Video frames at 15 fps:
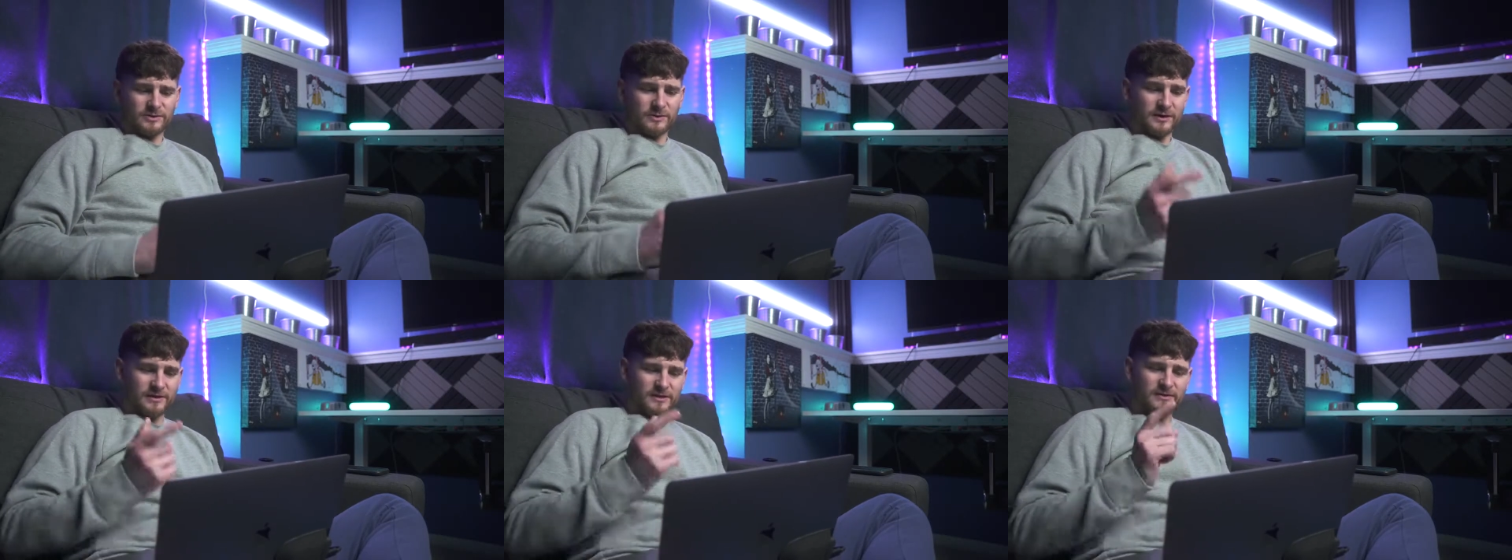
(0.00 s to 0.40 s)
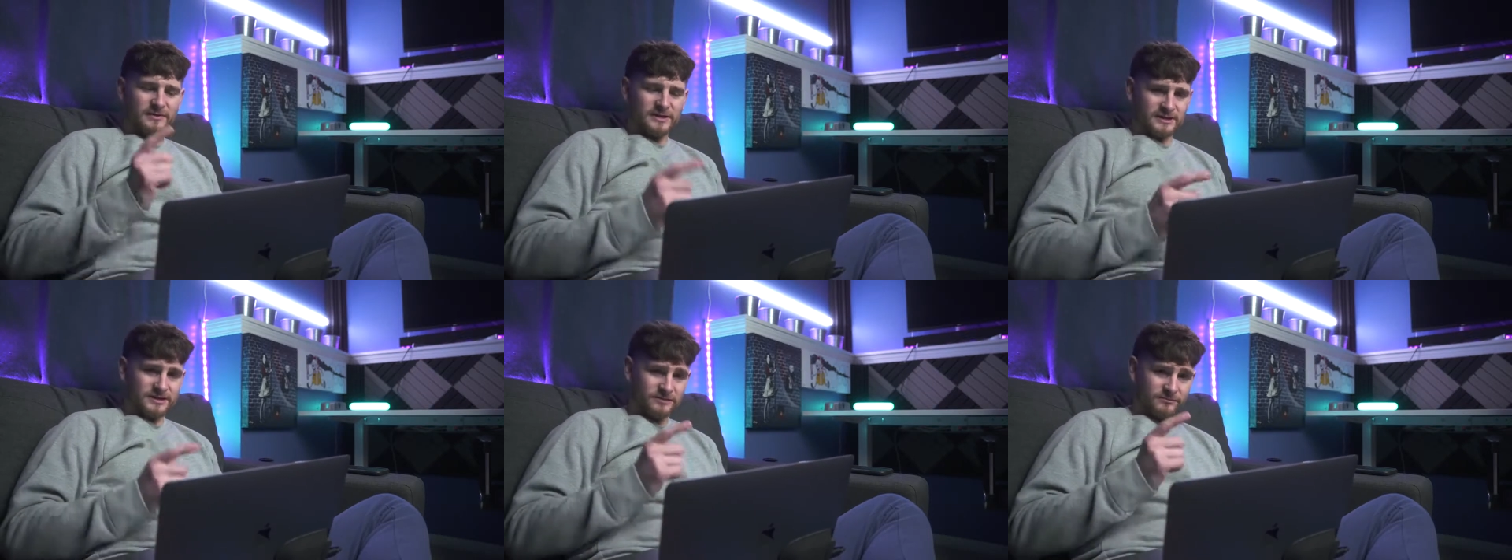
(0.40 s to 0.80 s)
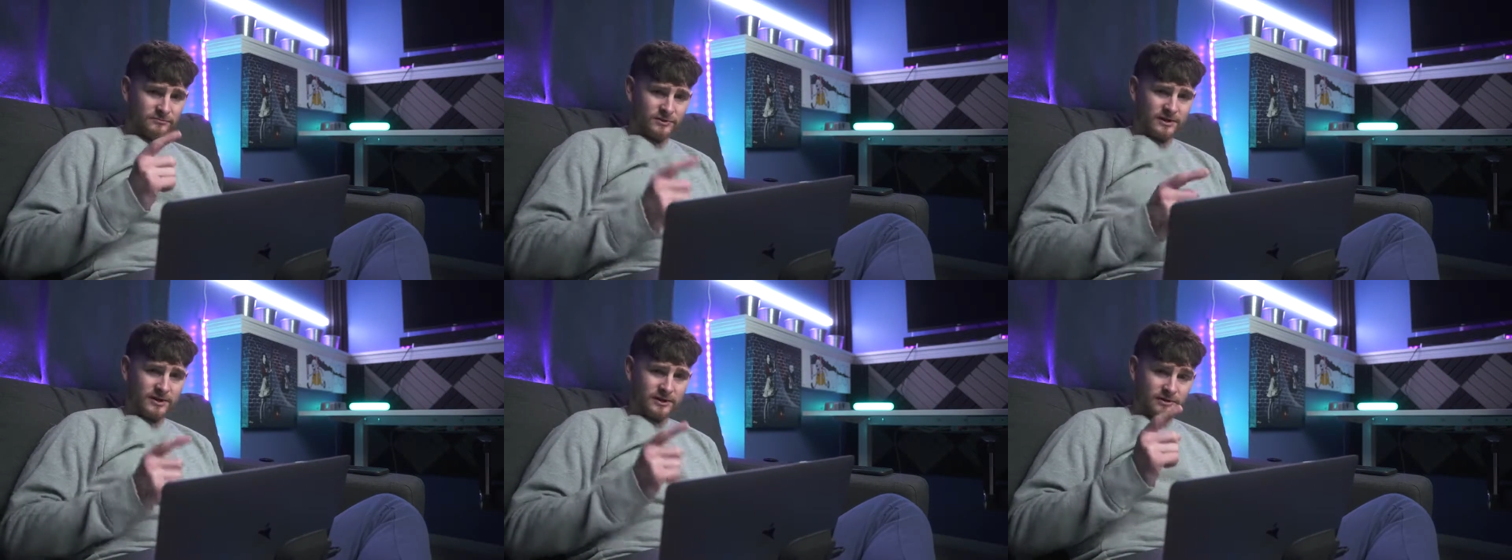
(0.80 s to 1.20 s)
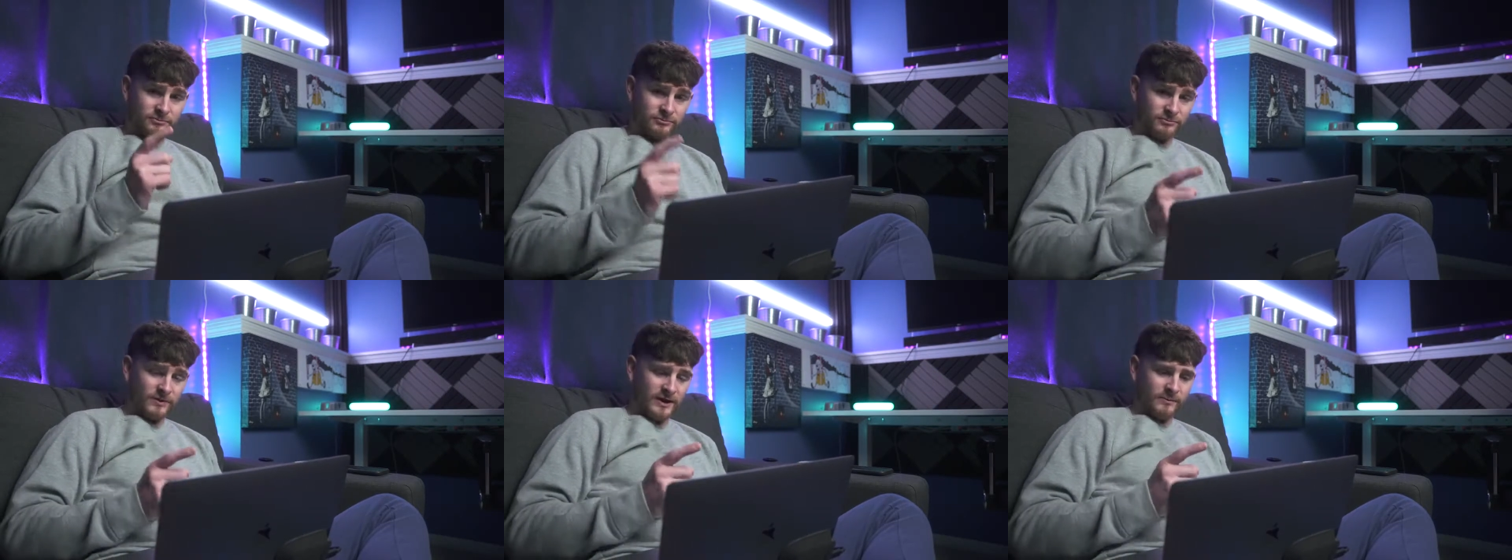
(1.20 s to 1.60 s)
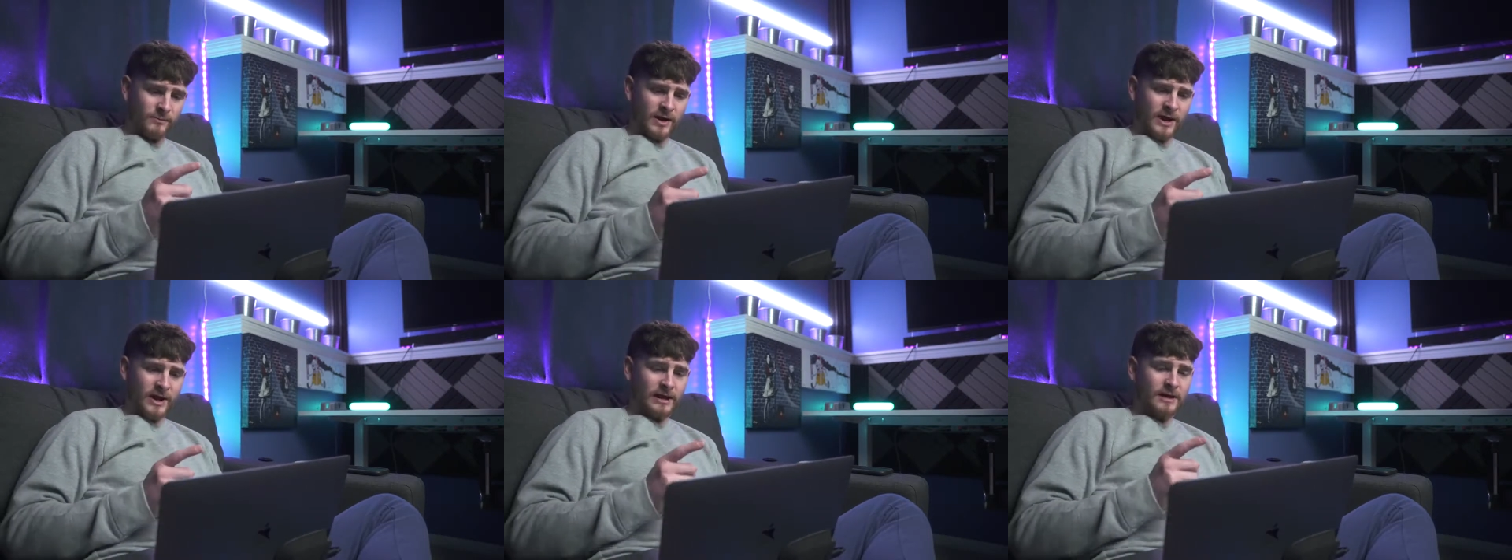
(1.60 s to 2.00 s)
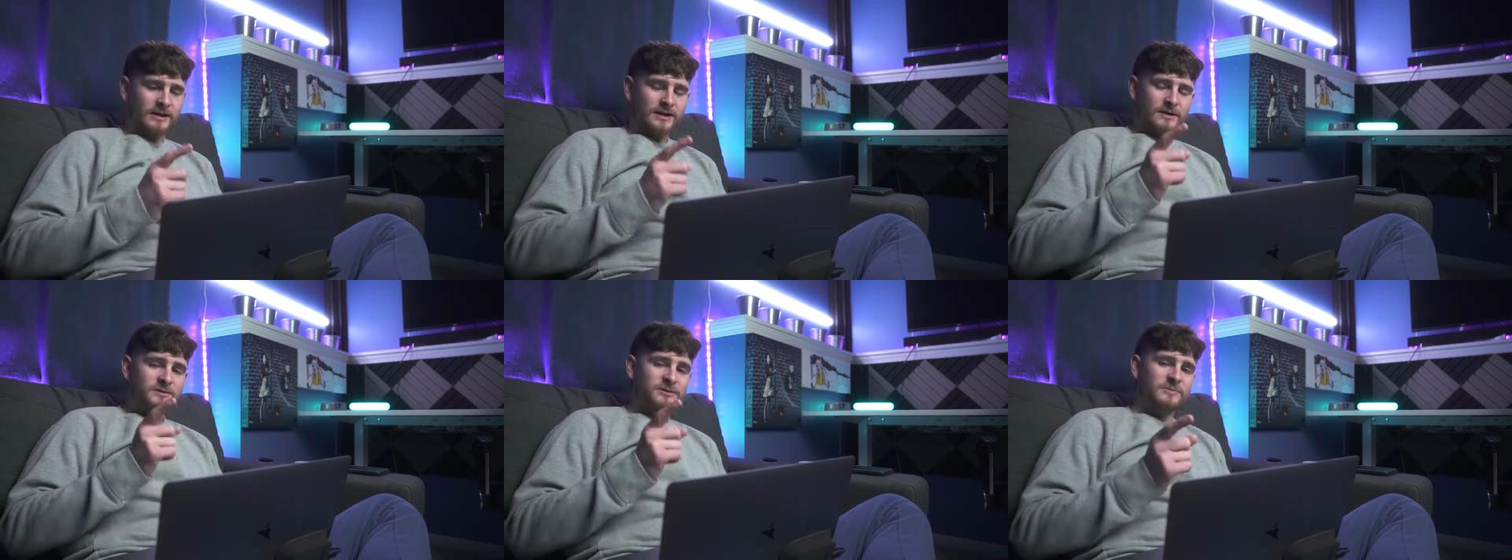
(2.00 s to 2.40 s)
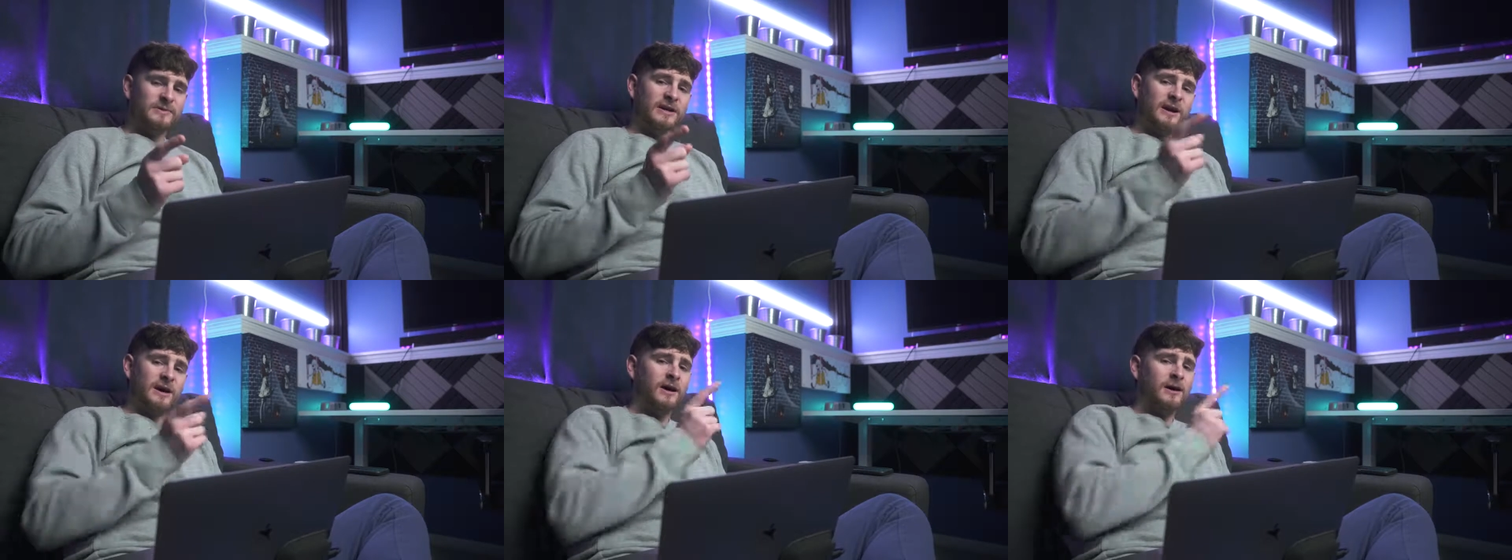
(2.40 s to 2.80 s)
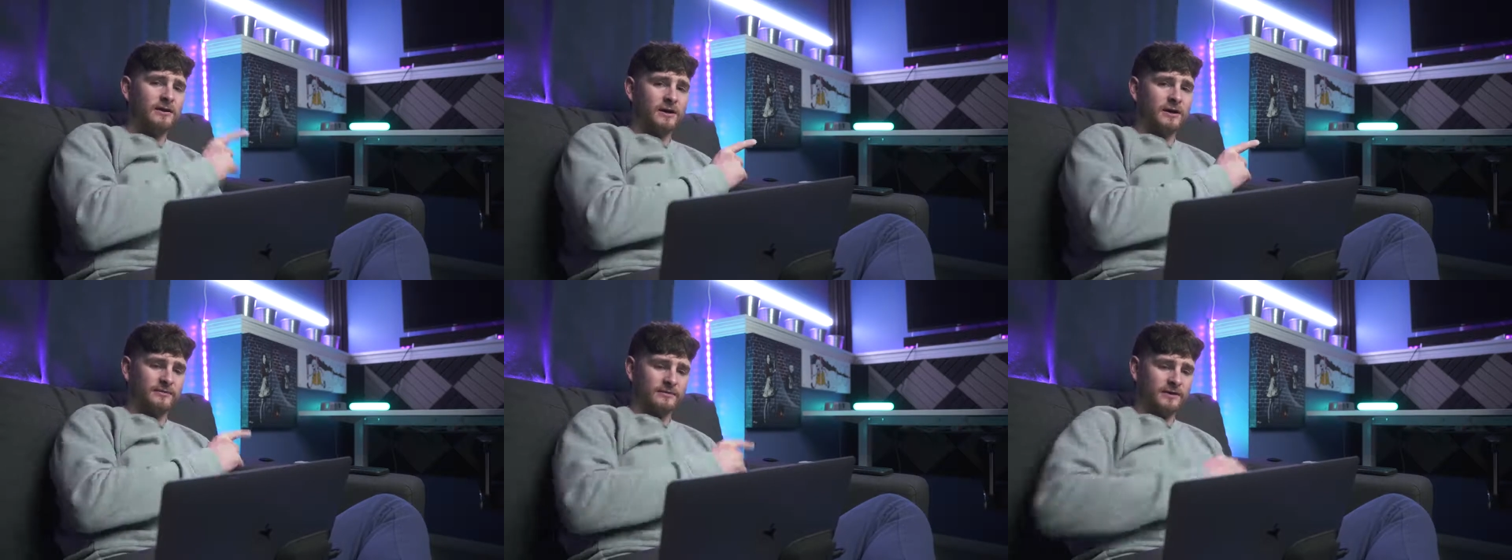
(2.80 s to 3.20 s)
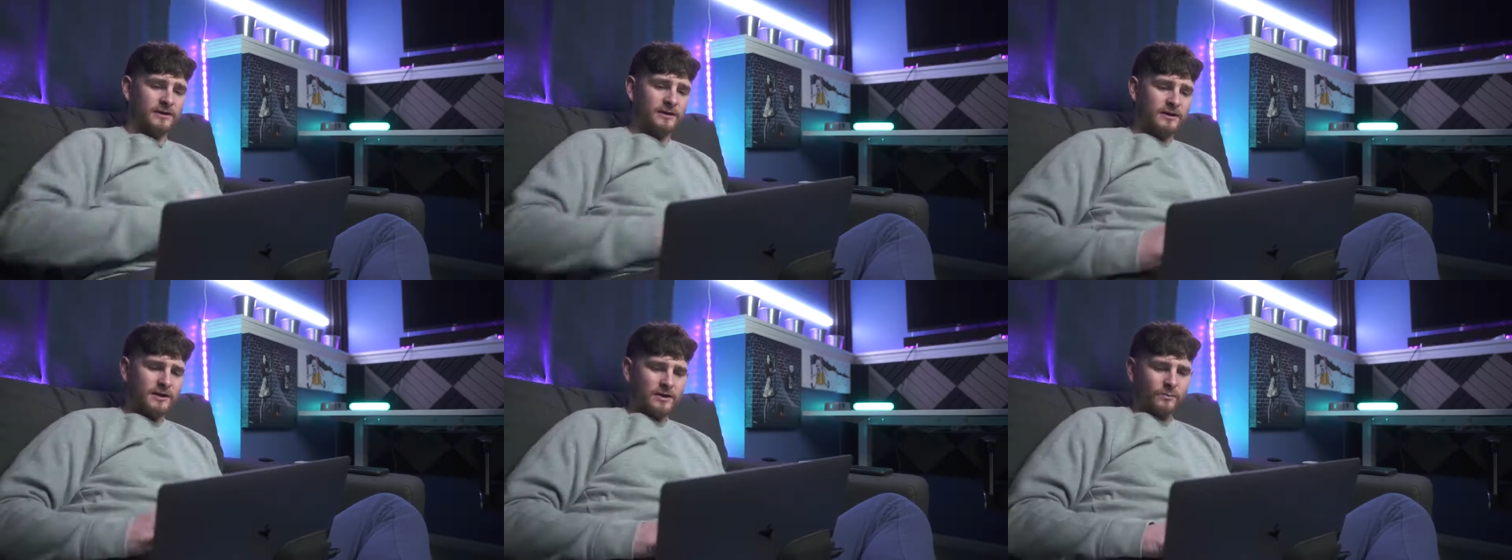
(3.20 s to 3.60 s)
So I think this is a really great way to be archiving